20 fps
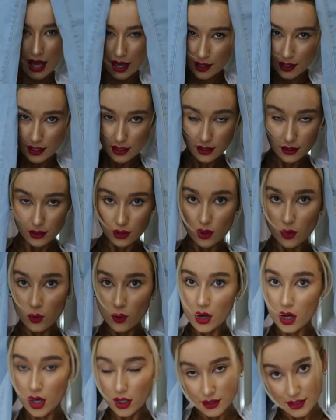and no
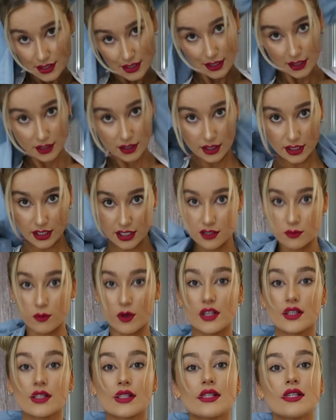cuts in these
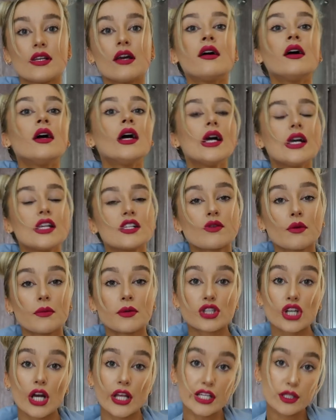ones. So we
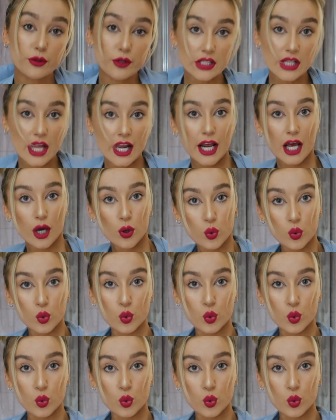will try these ones on now.